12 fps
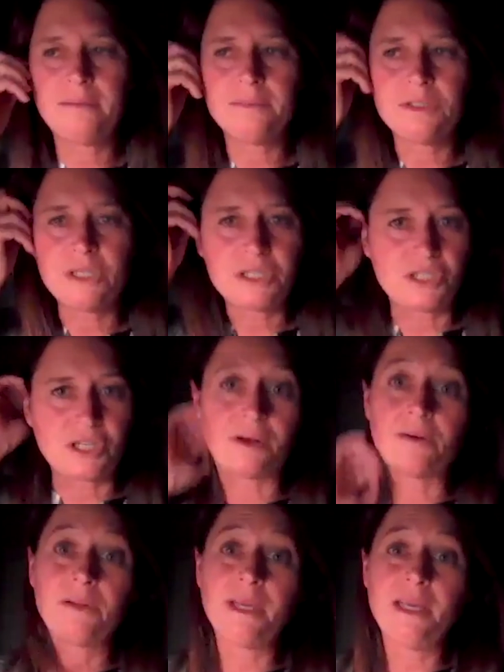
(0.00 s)
just
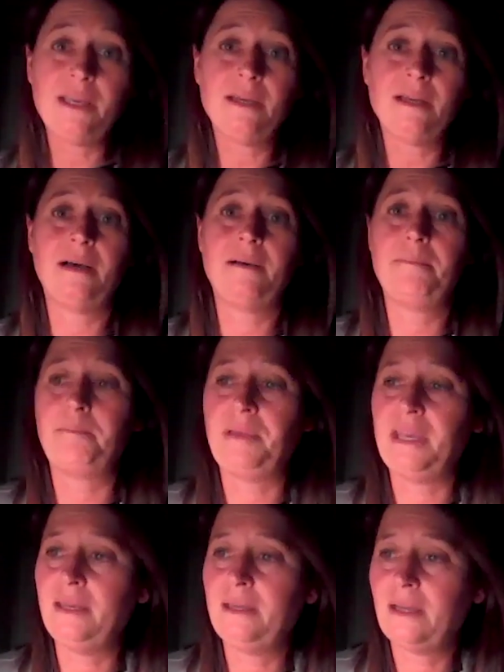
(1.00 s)
generally
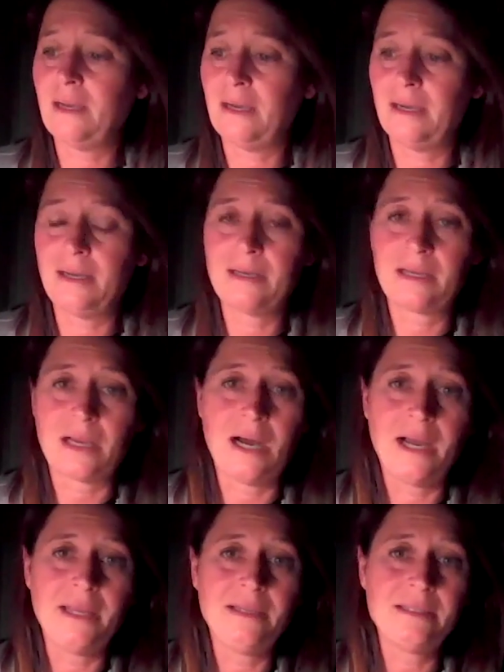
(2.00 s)
being
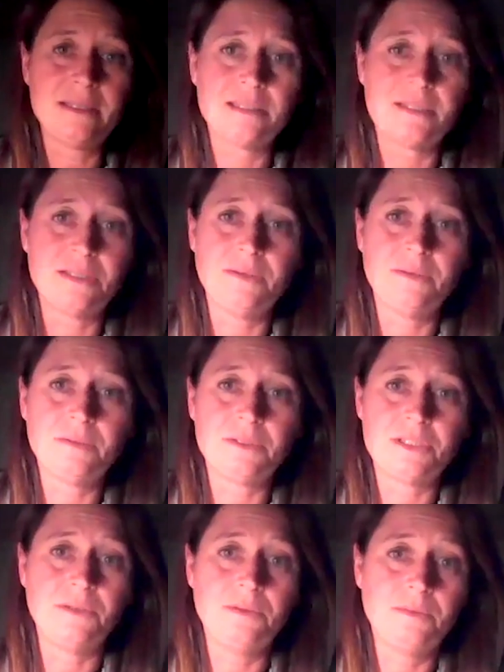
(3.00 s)
kind
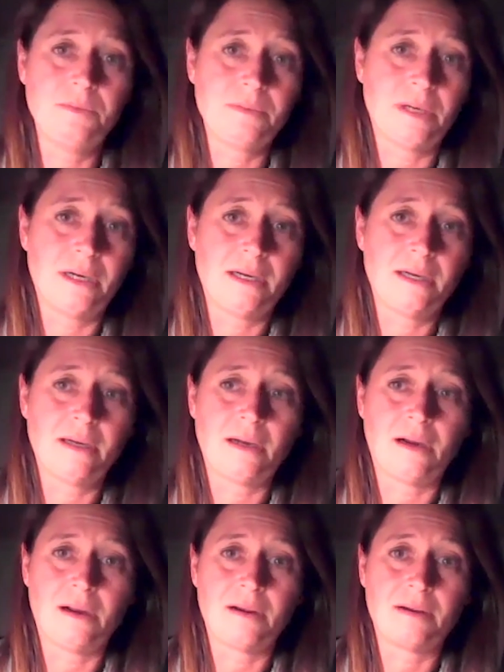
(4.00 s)
to
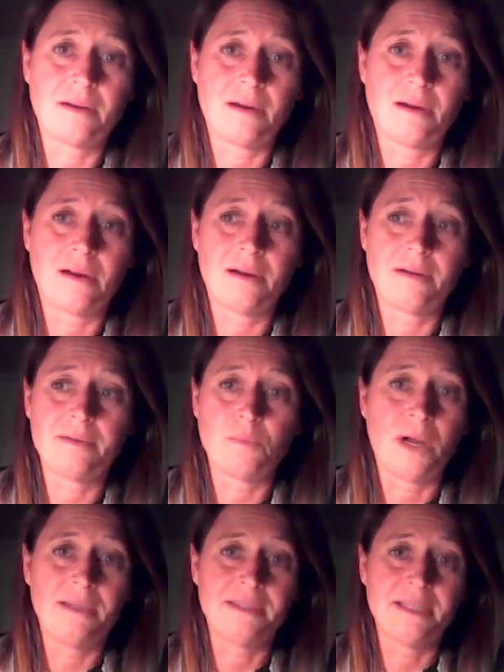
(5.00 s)
our
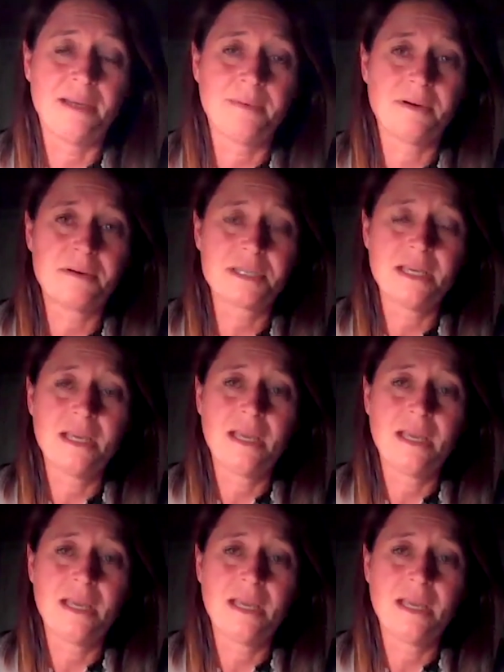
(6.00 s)
wild neighbors,